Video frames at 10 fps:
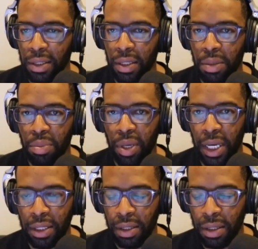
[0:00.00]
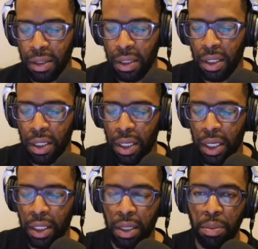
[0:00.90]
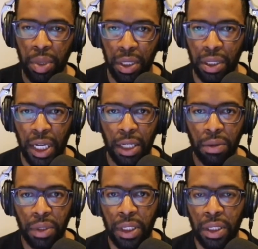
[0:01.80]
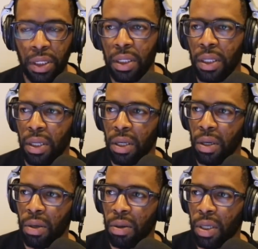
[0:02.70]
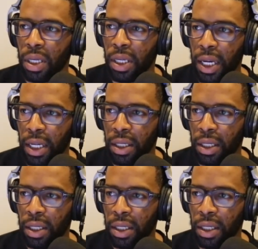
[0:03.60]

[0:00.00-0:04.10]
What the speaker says: But when Goosebumps came out, I don't know why, but it just intrigued me.